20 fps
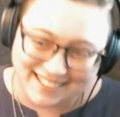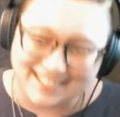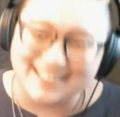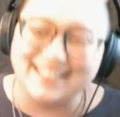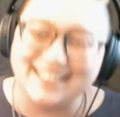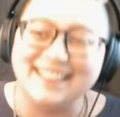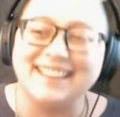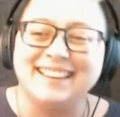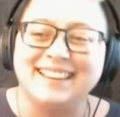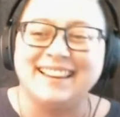and
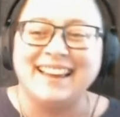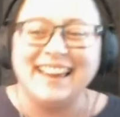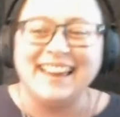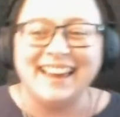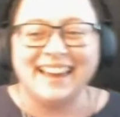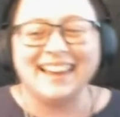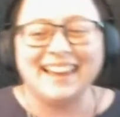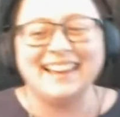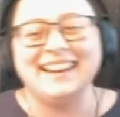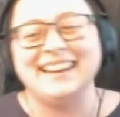
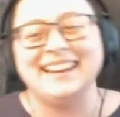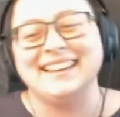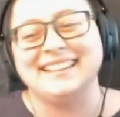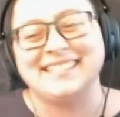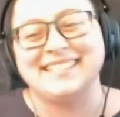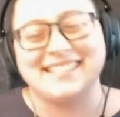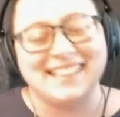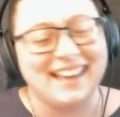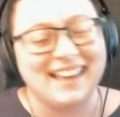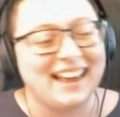
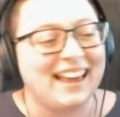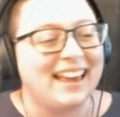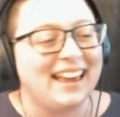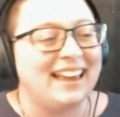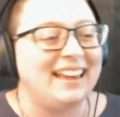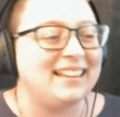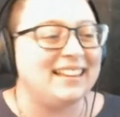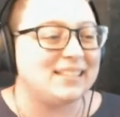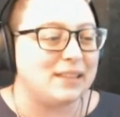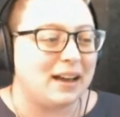it's
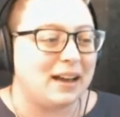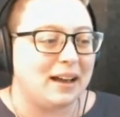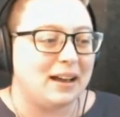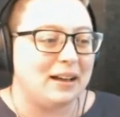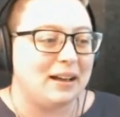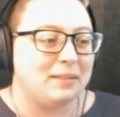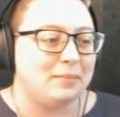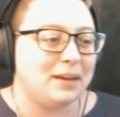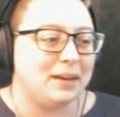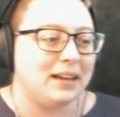it's
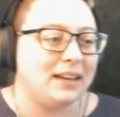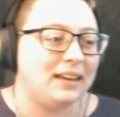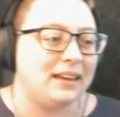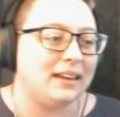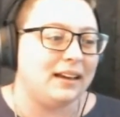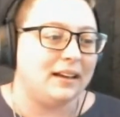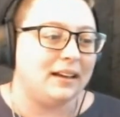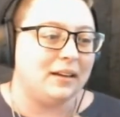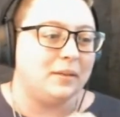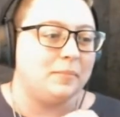uh, by
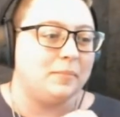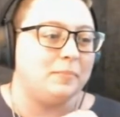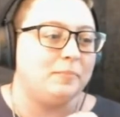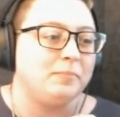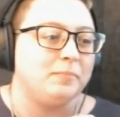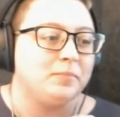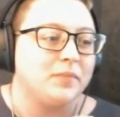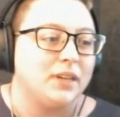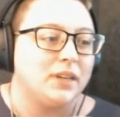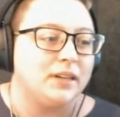um,
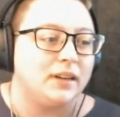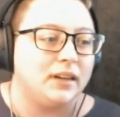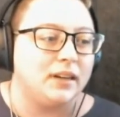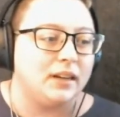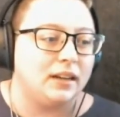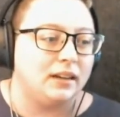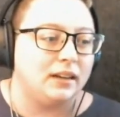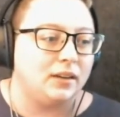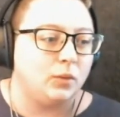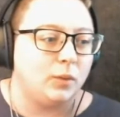
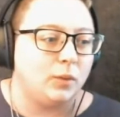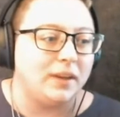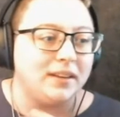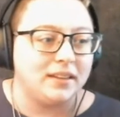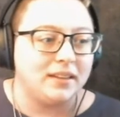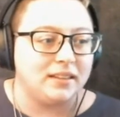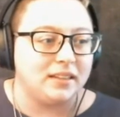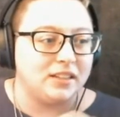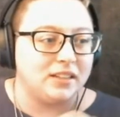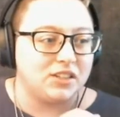uh, When
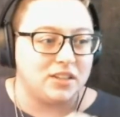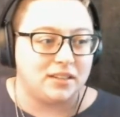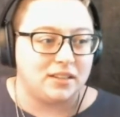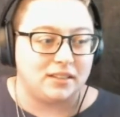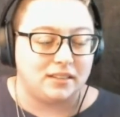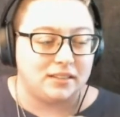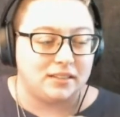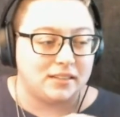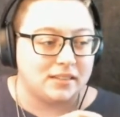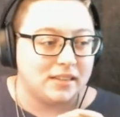
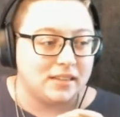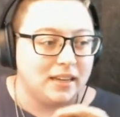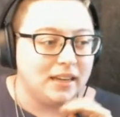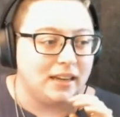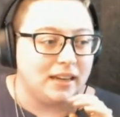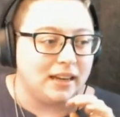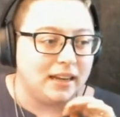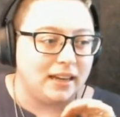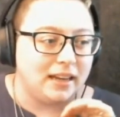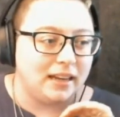Conditions,
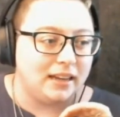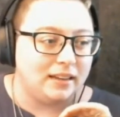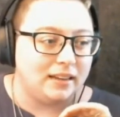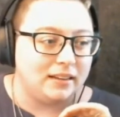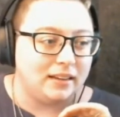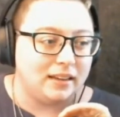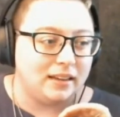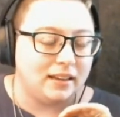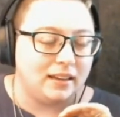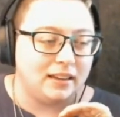and
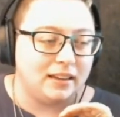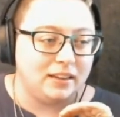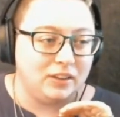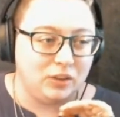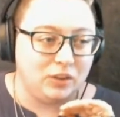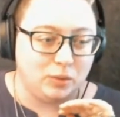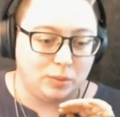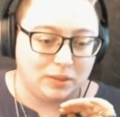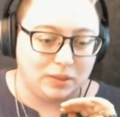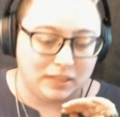it,
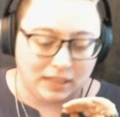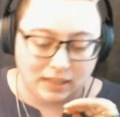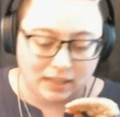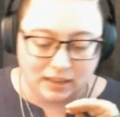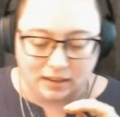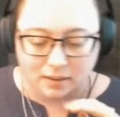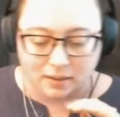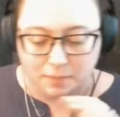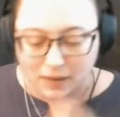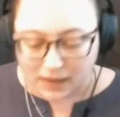you play
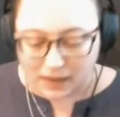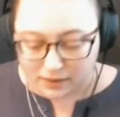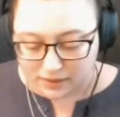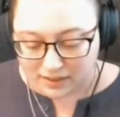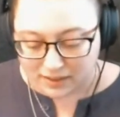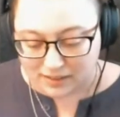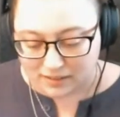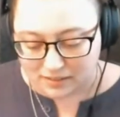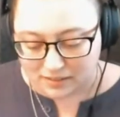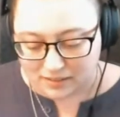a
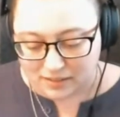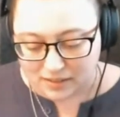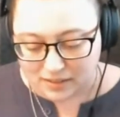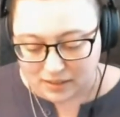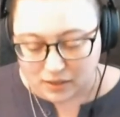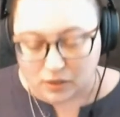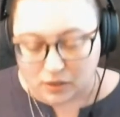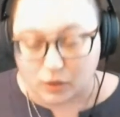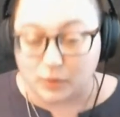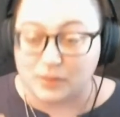pirate
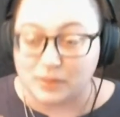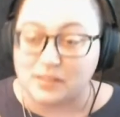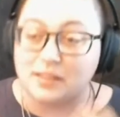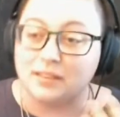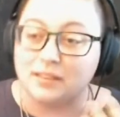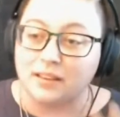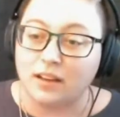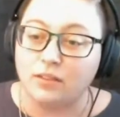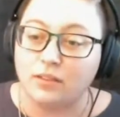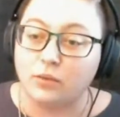who is in
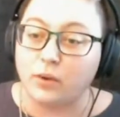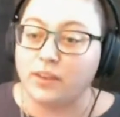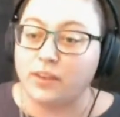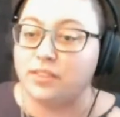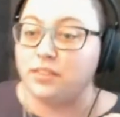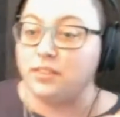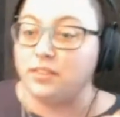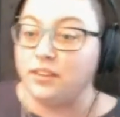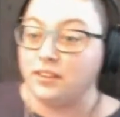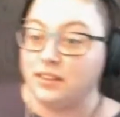love with
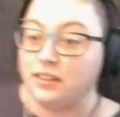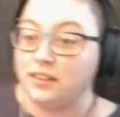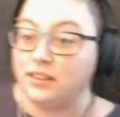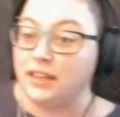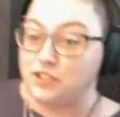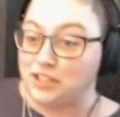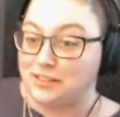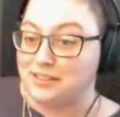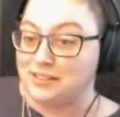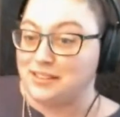the
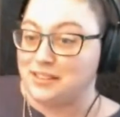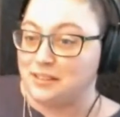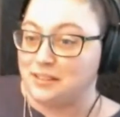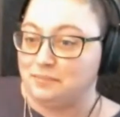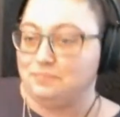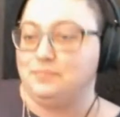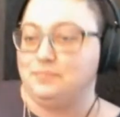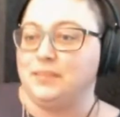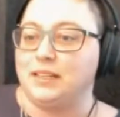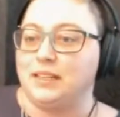
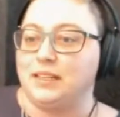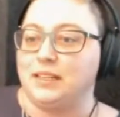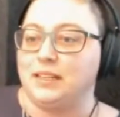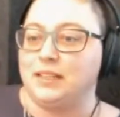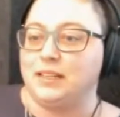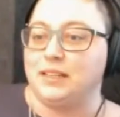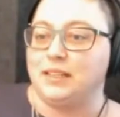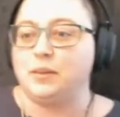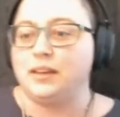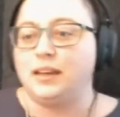legend,
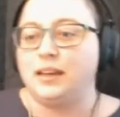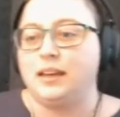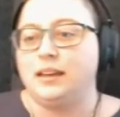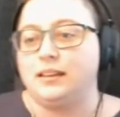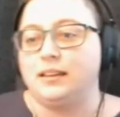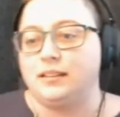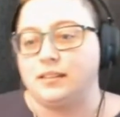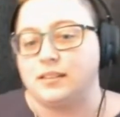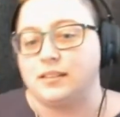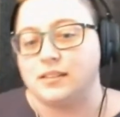um,
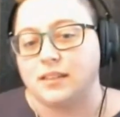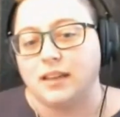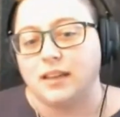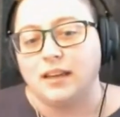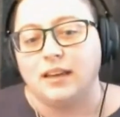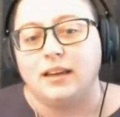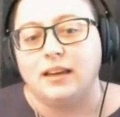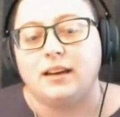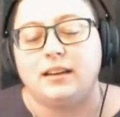and